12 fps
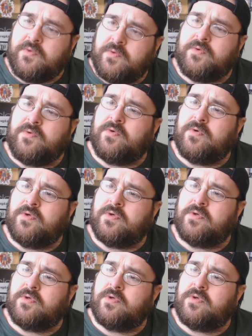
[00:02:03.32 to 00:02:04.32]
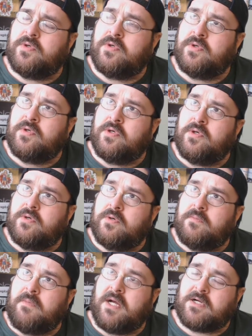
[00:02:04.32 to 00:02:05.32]
dual
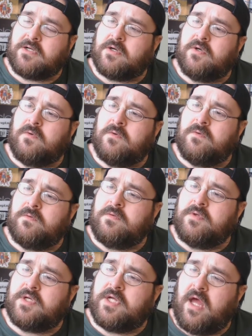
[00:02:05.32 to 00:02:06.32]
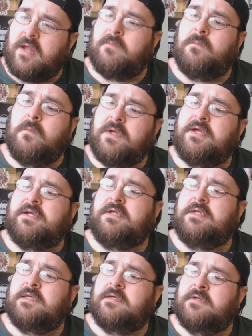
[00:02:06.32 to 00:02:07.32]
microcooled, cotton
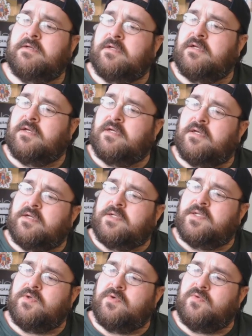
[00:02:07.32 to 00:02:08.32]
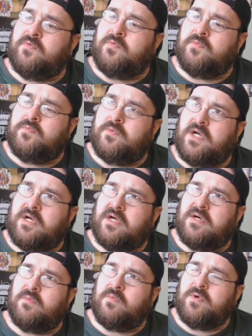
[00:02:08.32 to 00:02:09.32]
wicked to
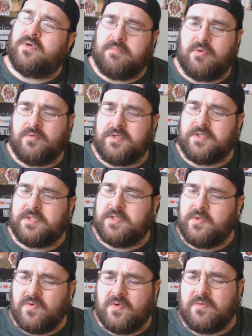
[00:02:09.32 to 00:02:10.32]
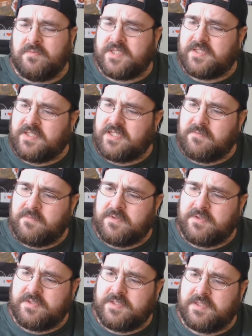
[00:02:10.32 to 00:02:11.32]
1.2 ohms, I think it
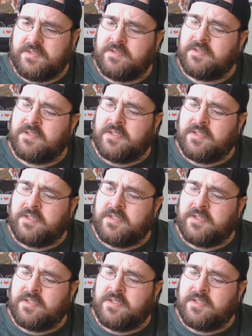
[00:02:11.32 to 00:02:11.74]
was.